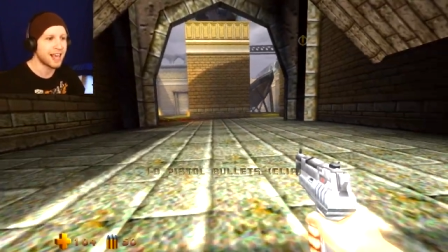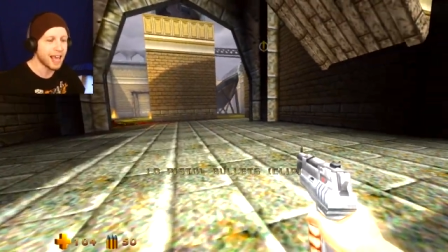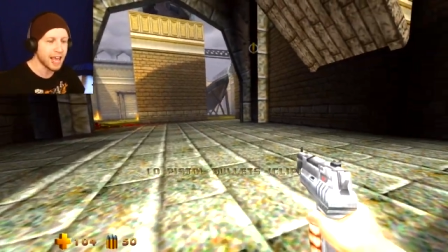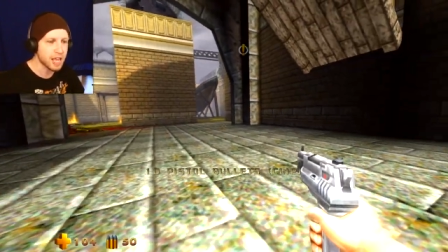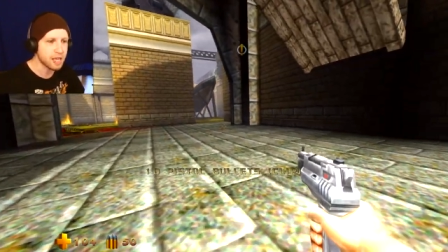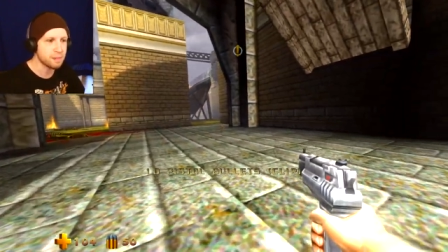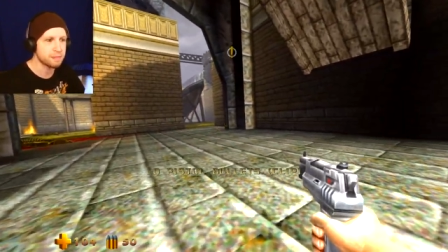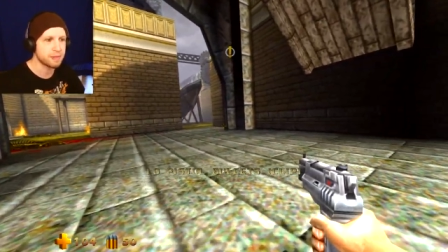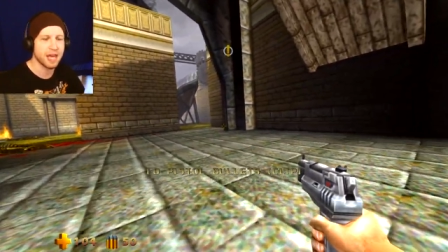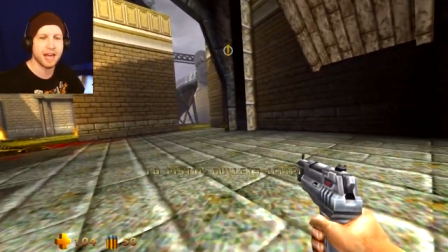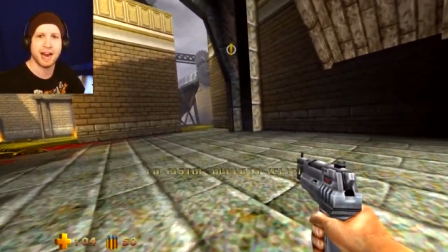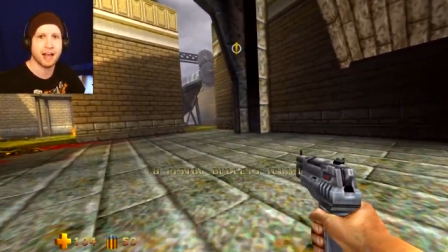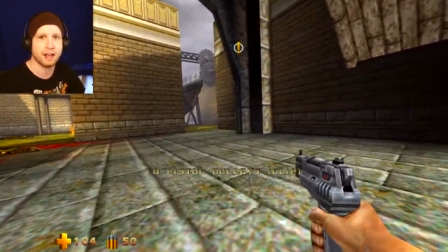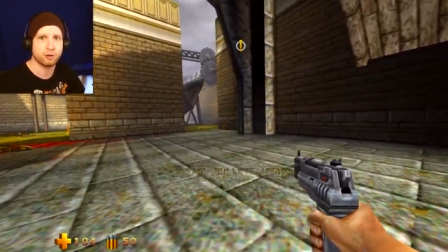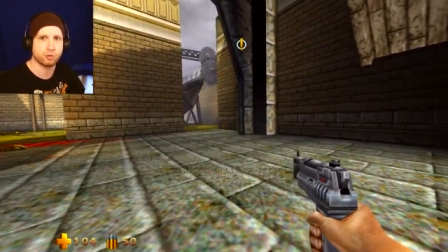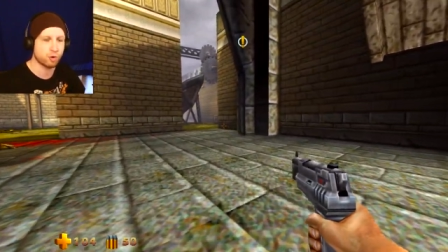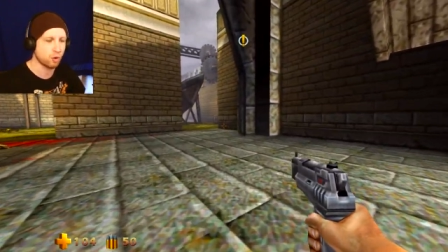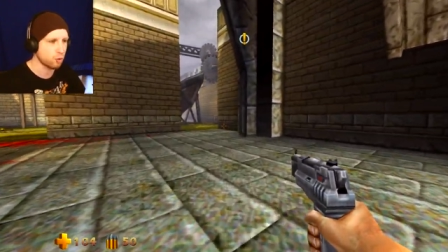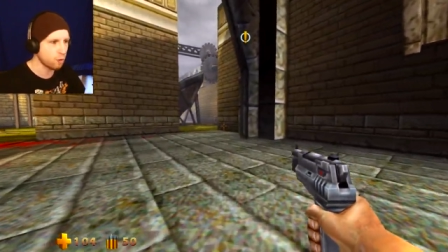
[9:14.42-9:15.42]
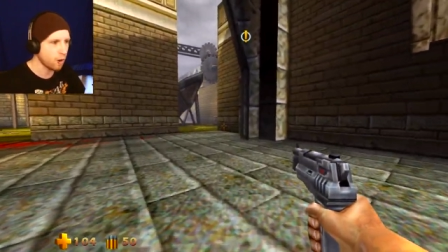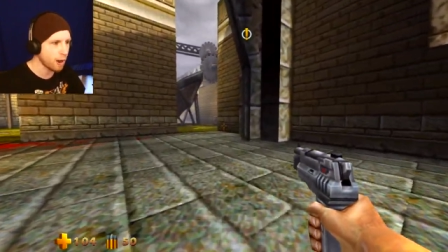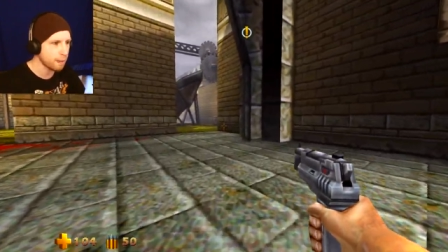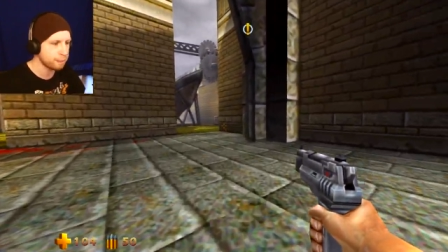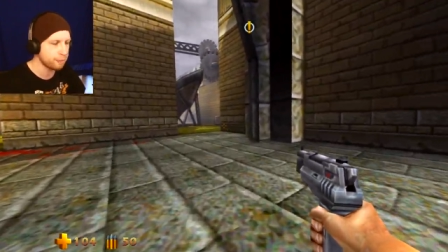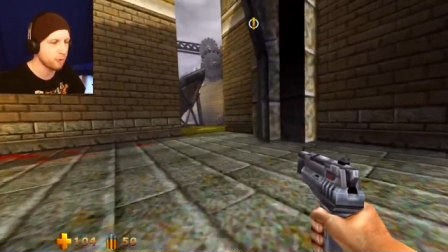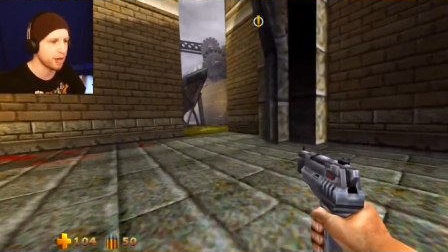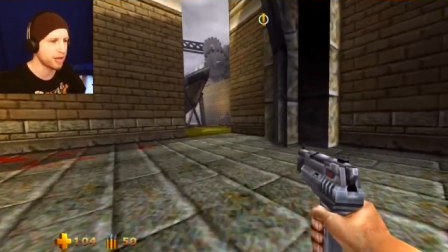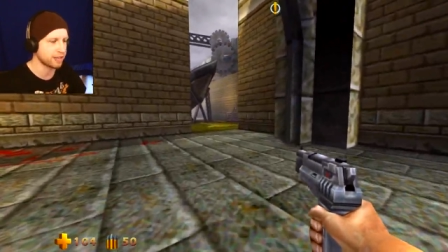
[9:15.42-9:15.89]
game that I grew
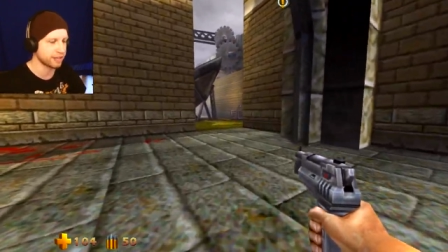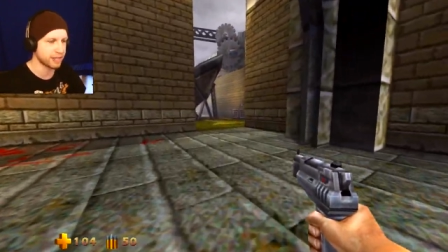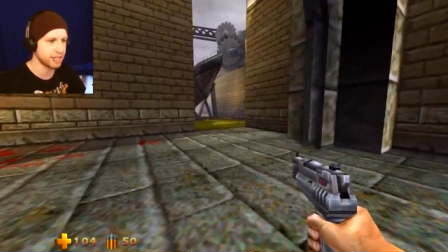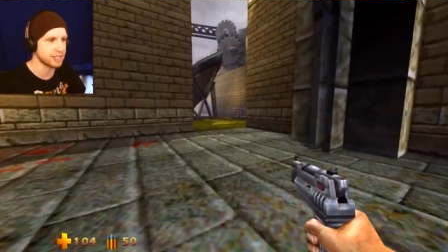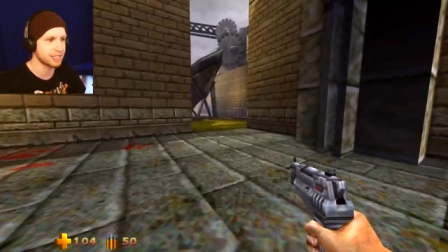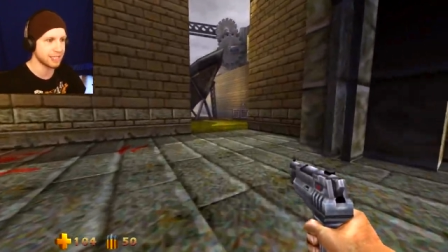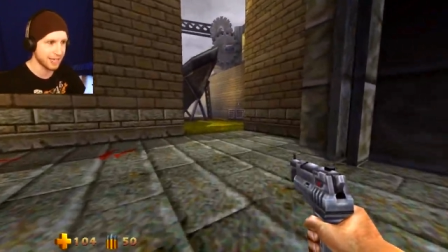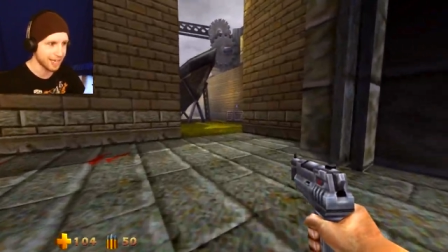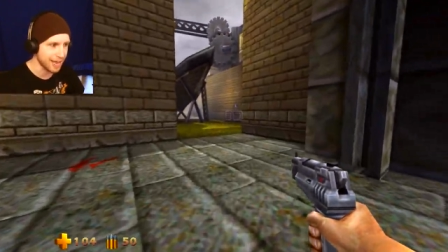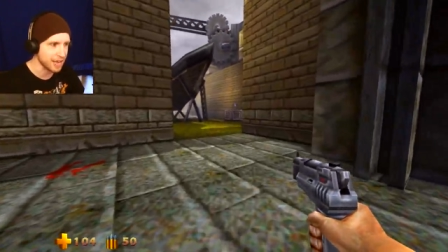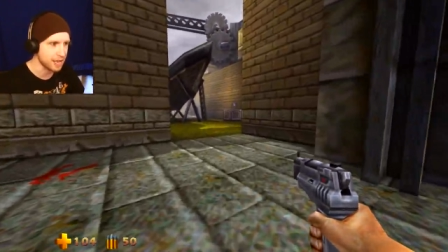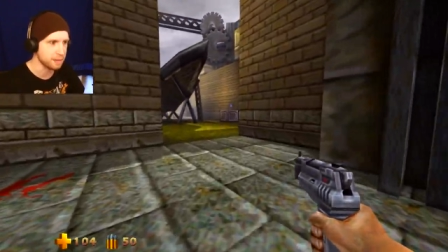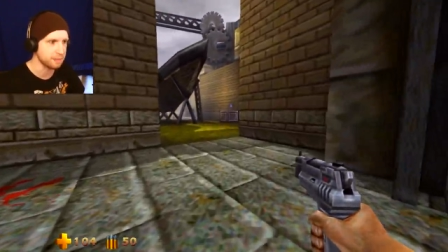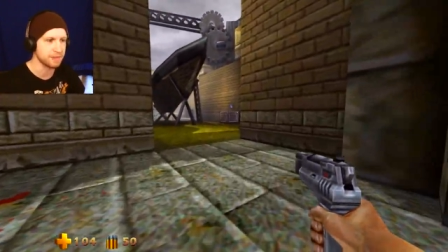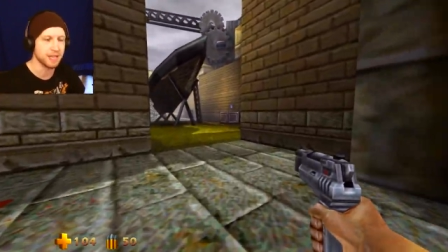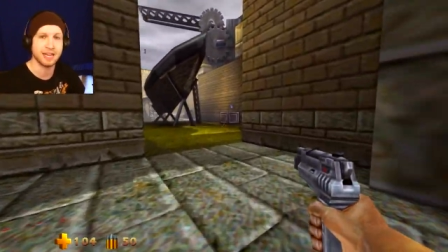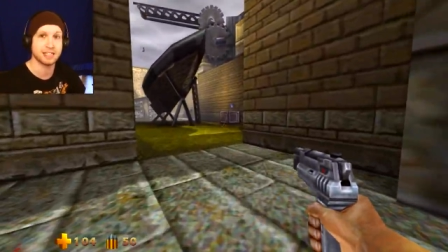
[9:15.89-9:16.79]
up with, this game